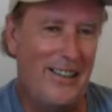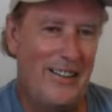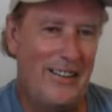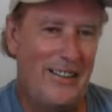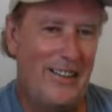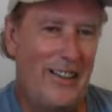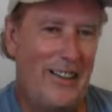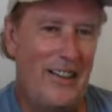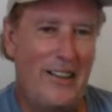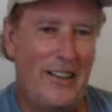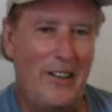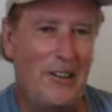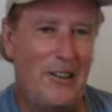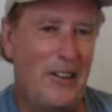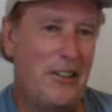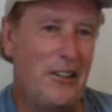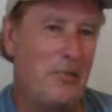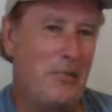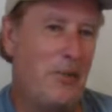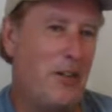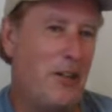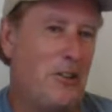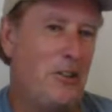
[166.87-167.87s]
They
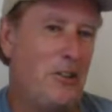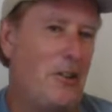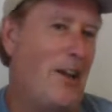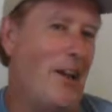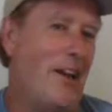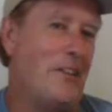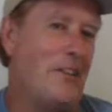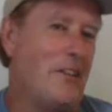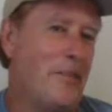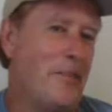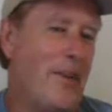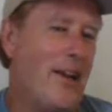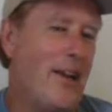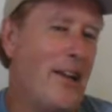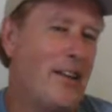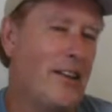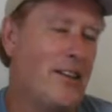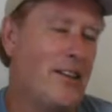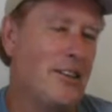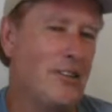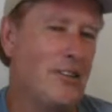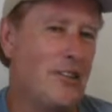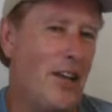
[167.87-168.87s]
don't expect you to actually be
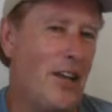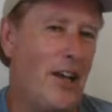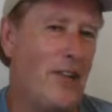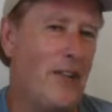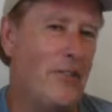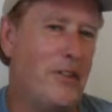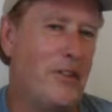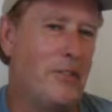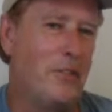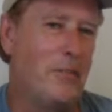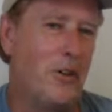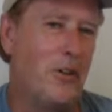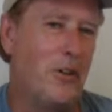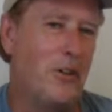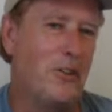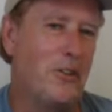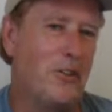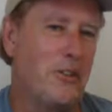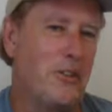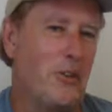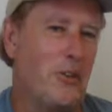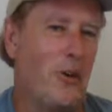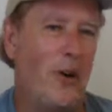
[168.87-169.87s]
out there solving
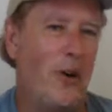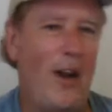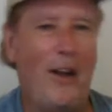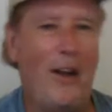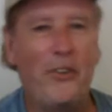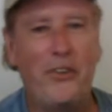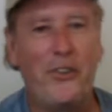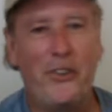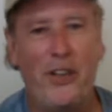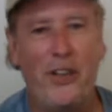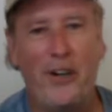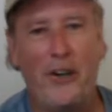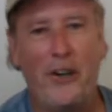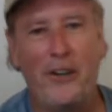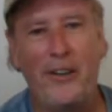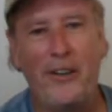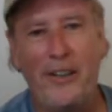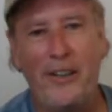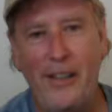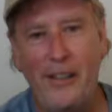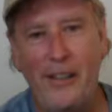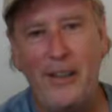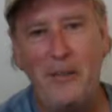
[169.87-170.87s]
murders or out
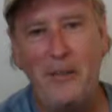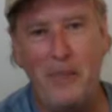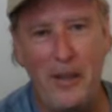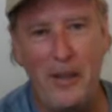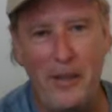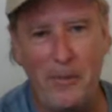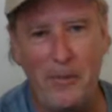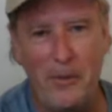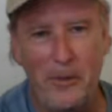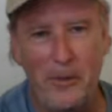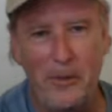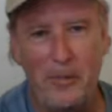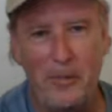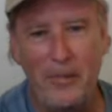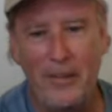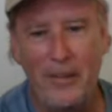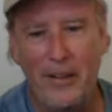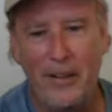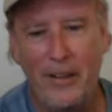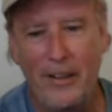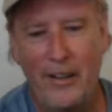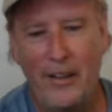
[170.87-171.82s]
there killing people.